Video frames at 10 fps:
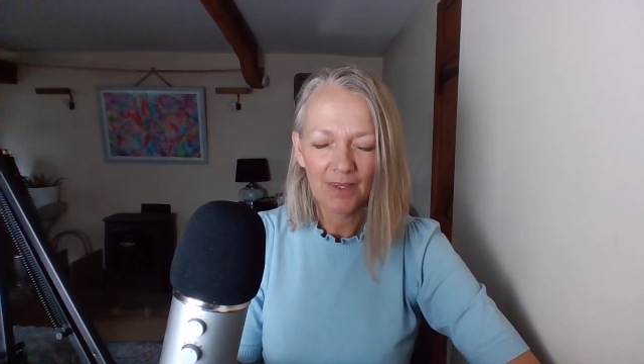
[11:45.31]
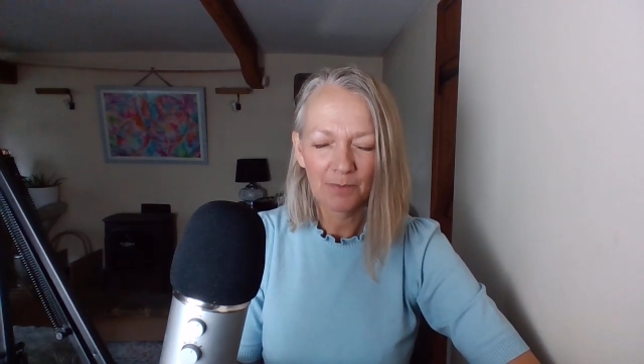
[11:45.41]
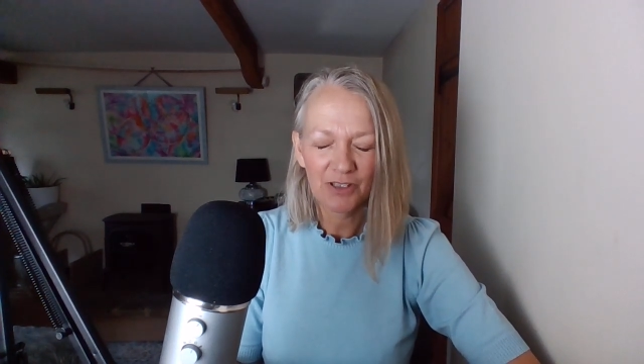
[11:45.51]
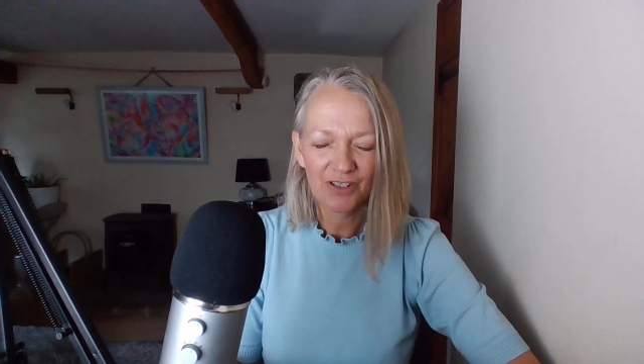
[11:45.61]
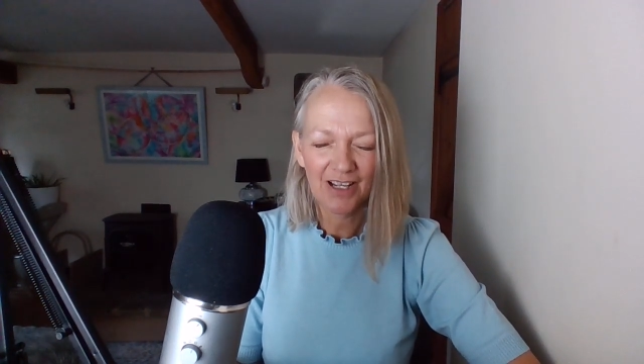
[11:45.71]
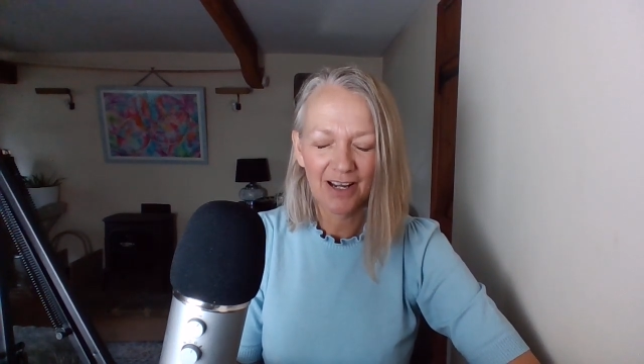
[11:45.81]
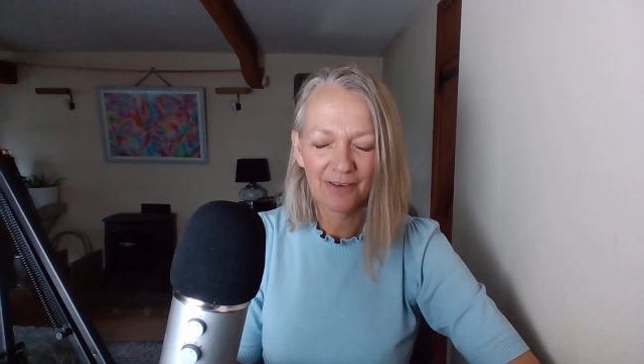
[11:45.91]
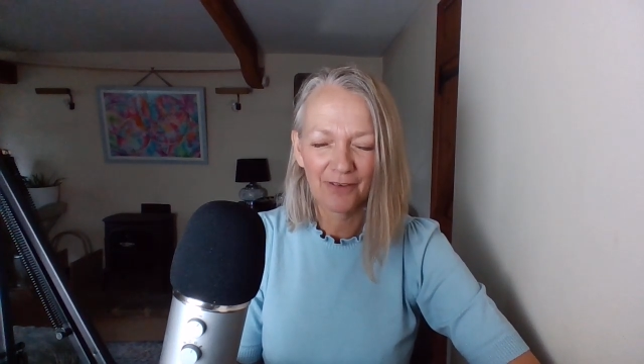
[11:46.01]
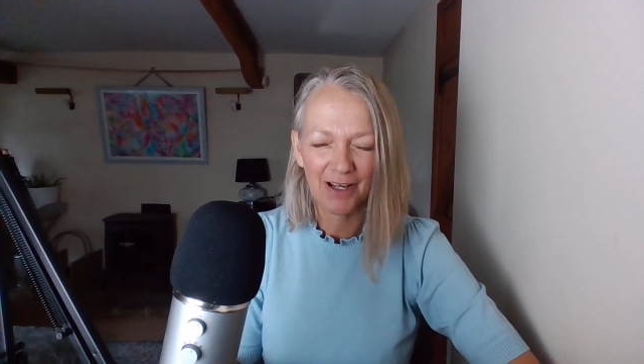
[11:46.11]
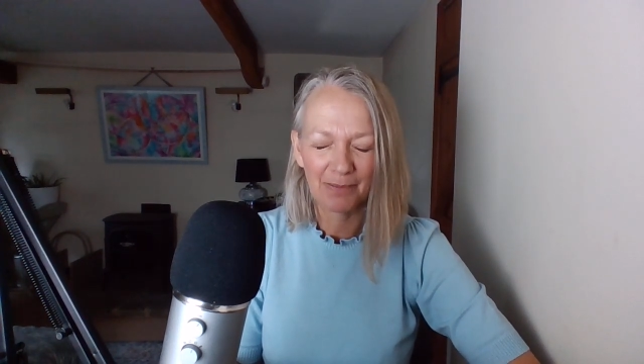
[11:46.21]
Let me just
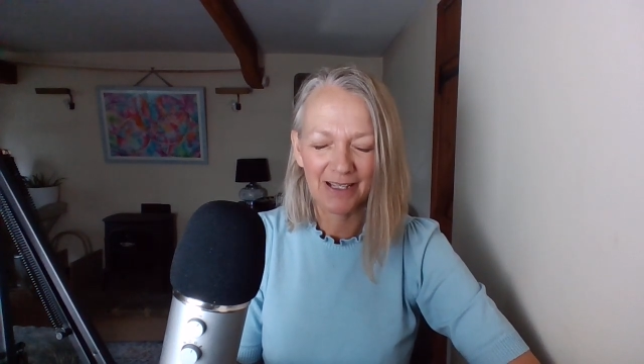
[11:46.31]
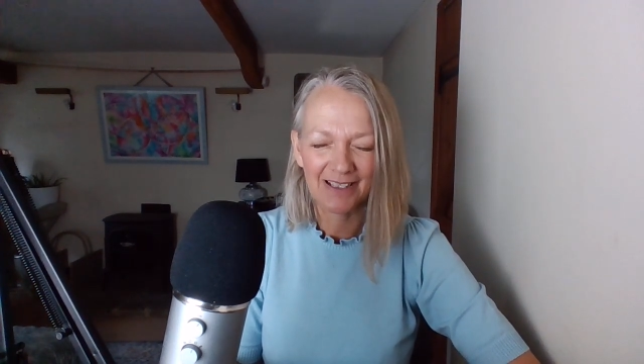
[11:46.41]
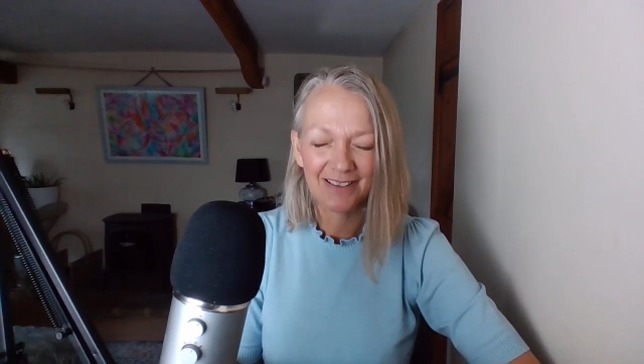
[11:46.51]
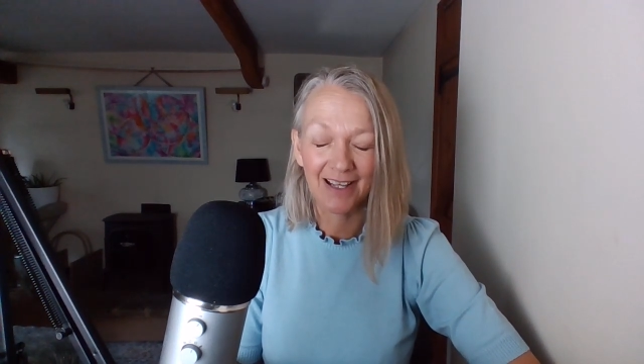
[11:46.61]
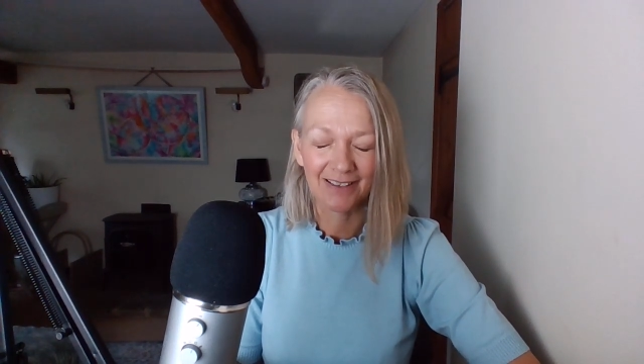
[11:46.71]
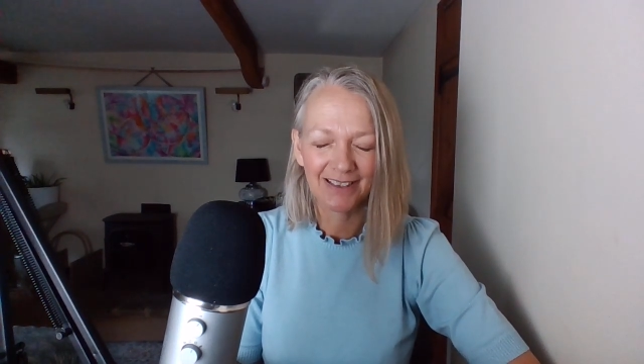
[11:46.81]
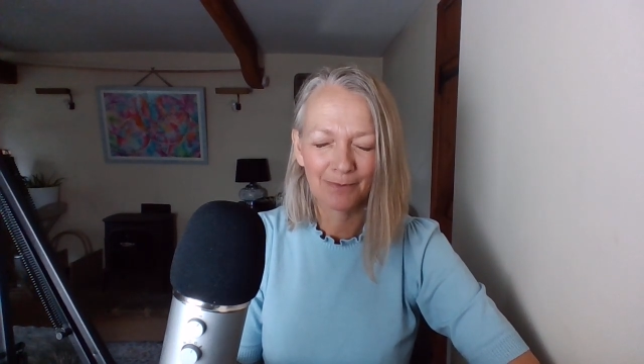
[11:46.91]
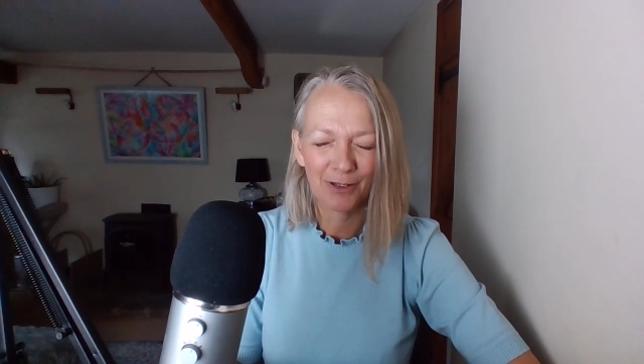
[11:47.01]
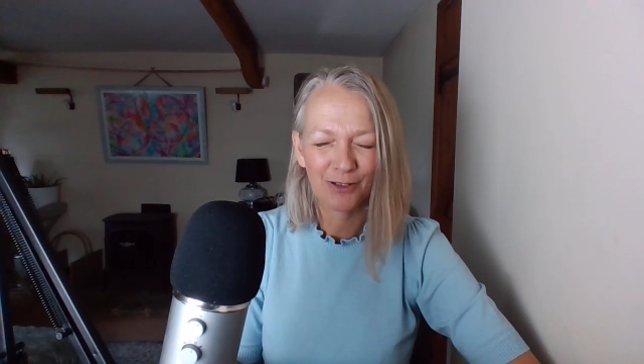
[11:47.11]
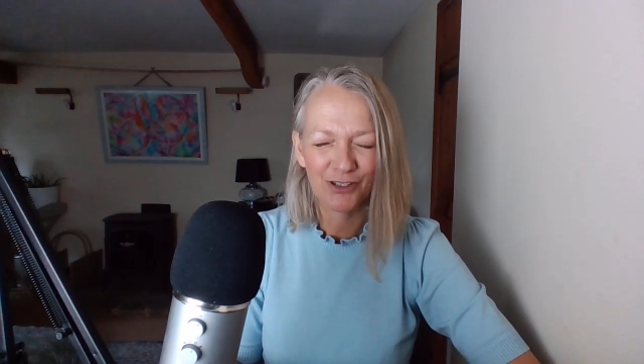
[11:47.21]
clarify, please.
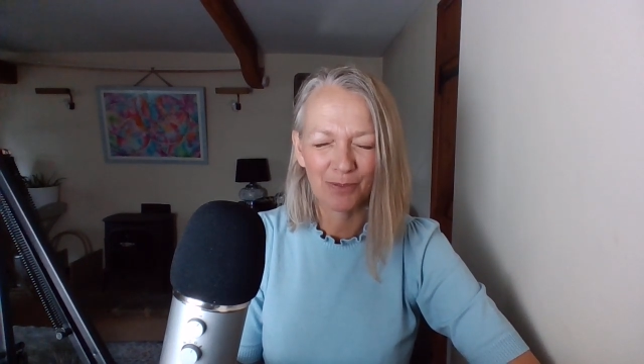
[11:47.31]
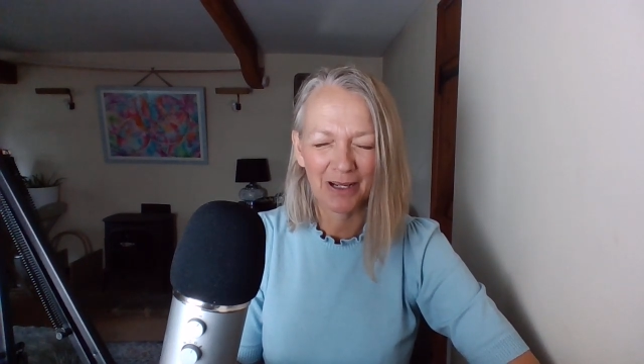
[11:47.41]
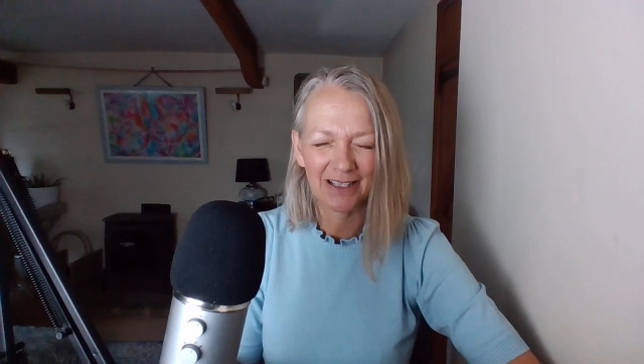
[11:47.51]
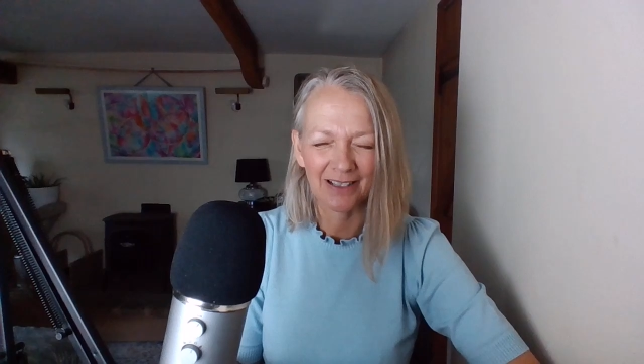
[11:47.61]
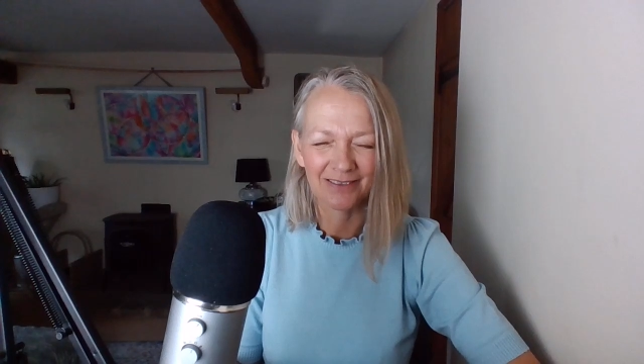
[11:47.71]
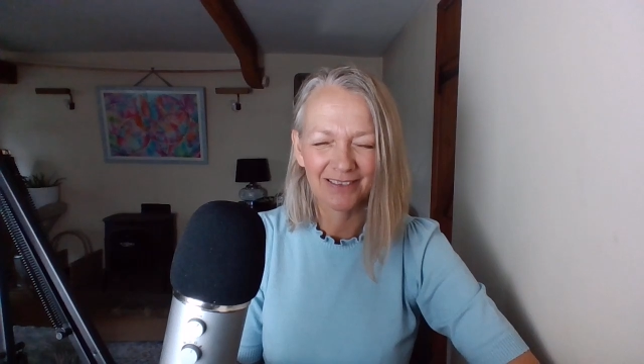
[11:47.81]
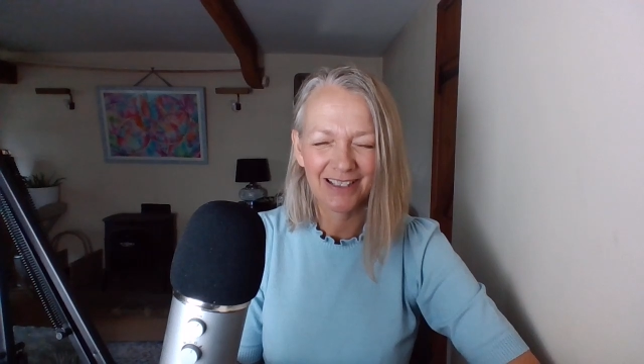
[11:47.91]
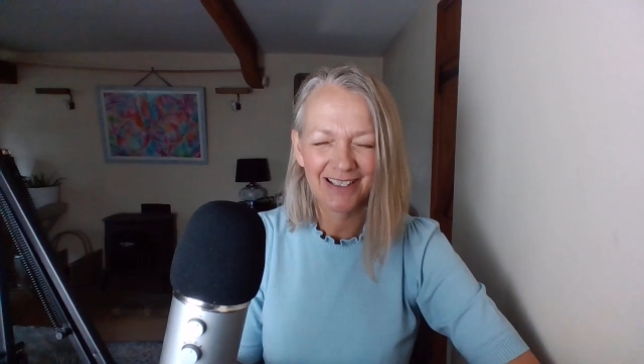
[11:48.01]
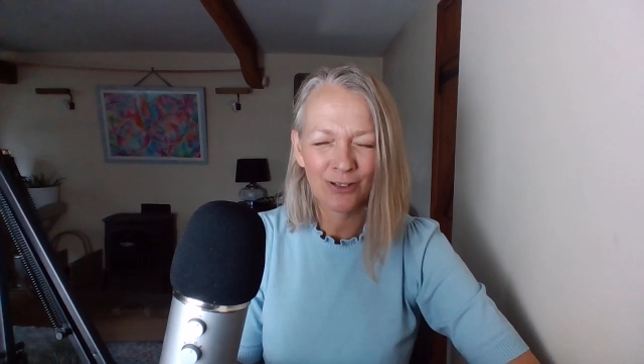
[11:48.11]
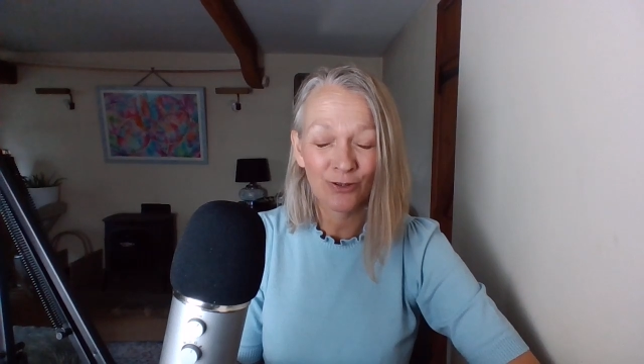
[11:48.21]

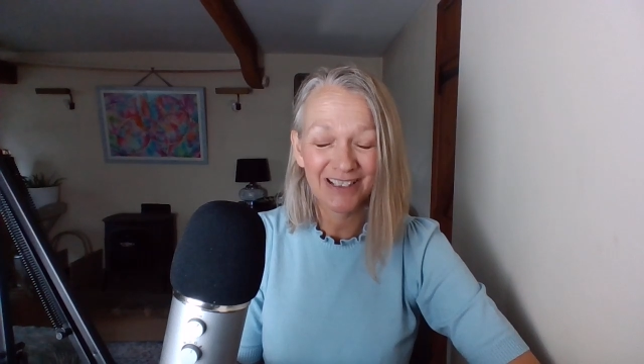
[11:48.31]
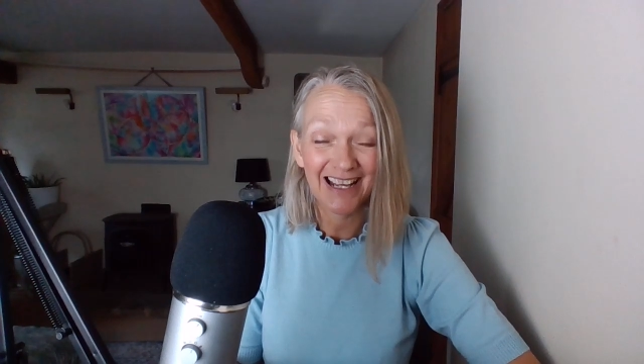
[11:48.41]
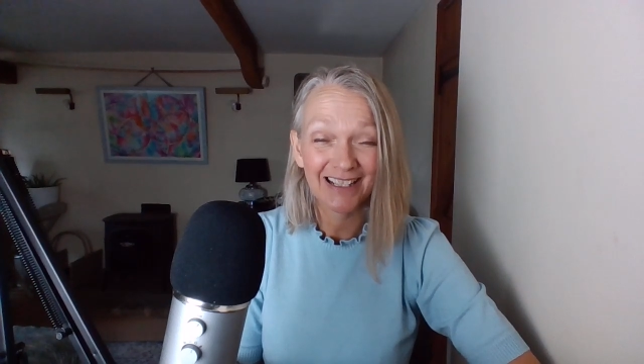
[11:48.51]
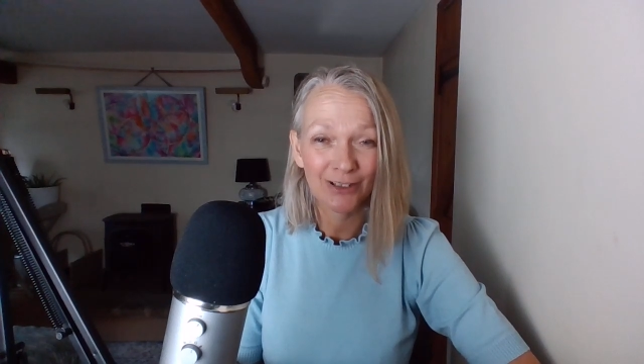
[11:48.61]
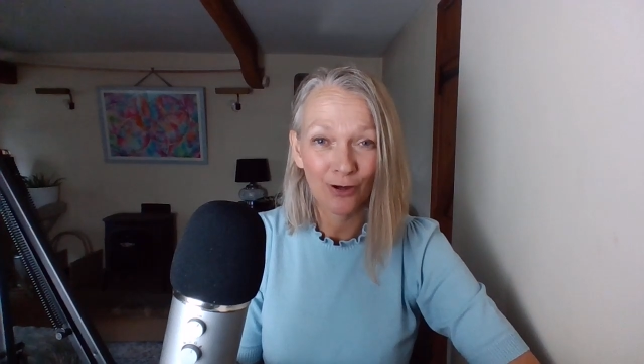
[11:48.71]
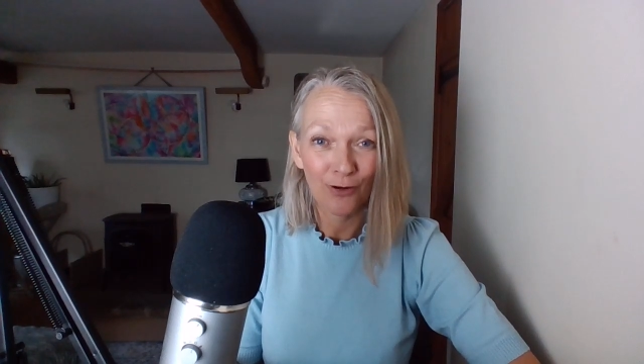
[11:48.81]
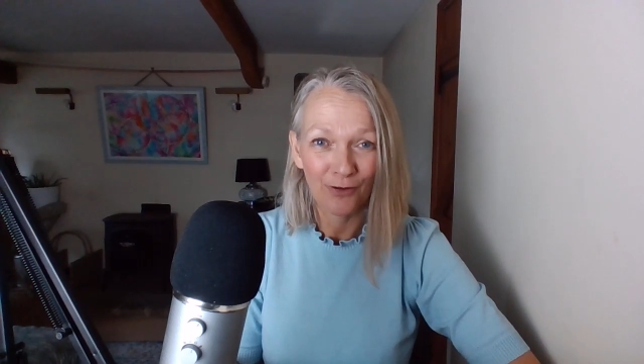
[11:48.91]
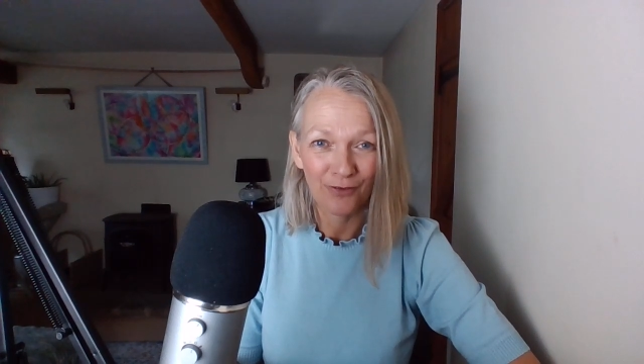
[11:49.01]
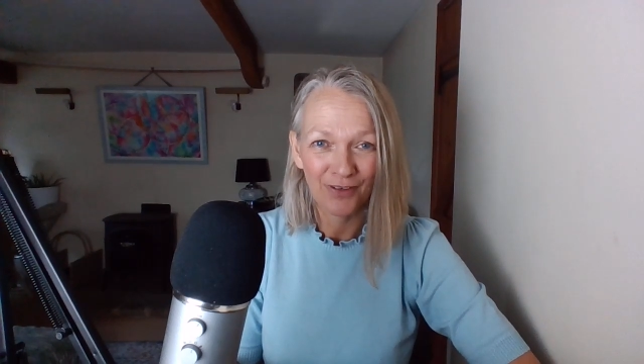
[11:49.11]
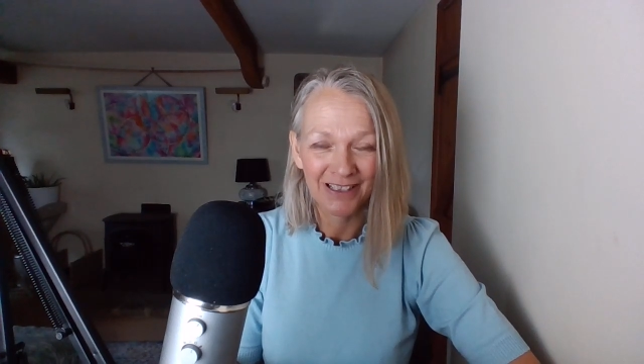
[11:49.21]
It is not telling off.